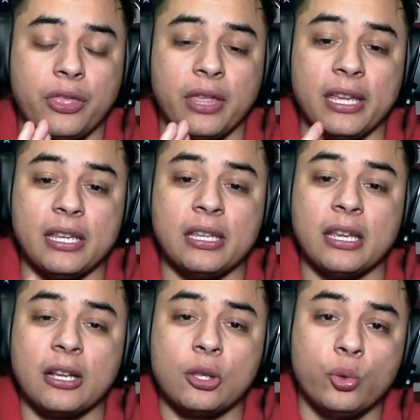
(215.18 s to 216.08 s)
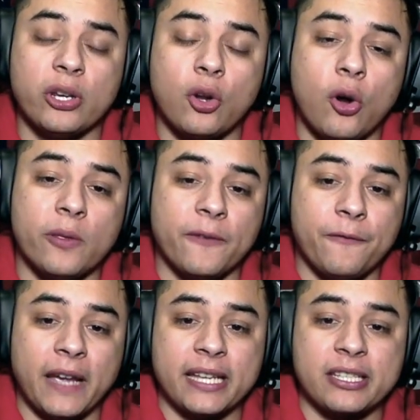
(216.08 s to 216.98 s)
they included all the
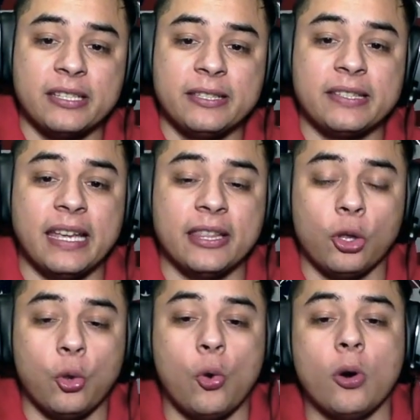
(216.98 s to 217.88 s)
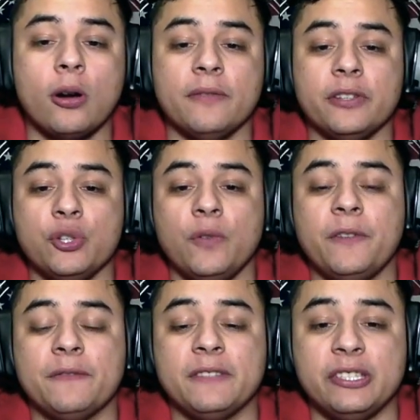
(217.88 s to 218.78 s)
factions and the lore of the New
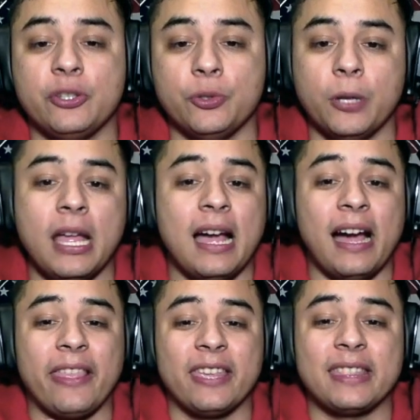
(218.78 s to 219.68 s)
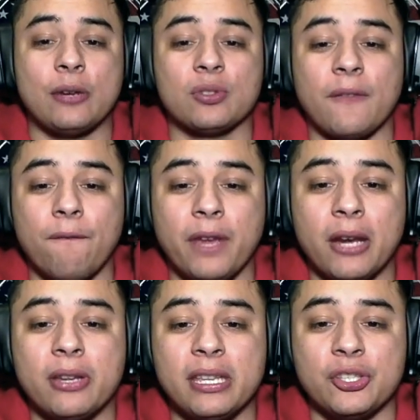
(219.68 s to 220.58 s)
52. I think that was
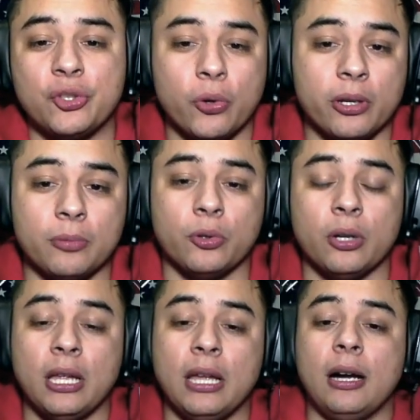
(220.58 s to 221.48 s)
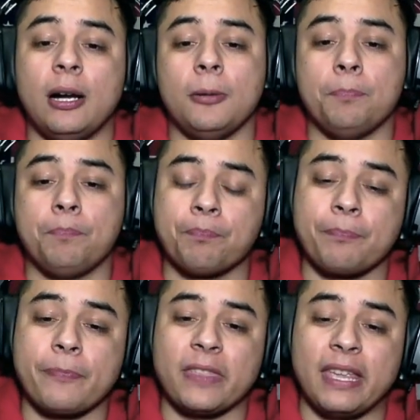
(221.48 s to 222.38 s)
very enjoyable.
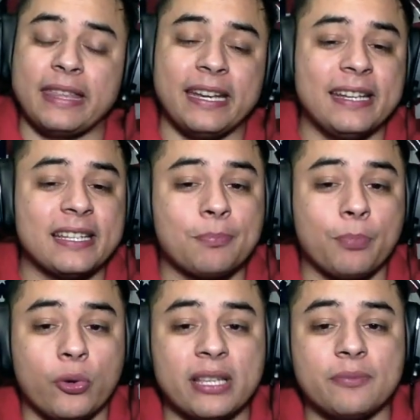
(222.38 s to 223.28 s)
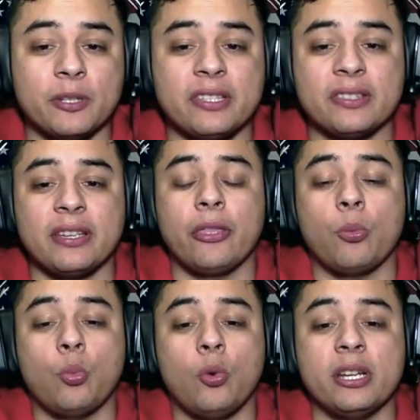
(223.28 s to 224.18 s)
They didn't explore it as much as I
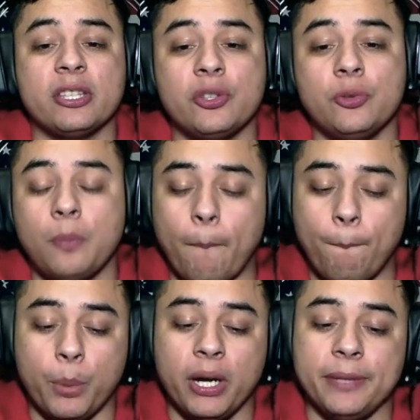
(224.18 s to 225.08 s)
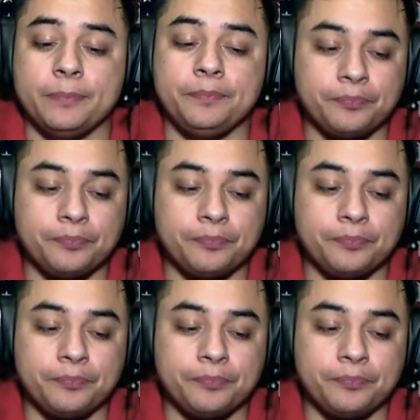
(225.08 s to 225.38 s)
wanted to, but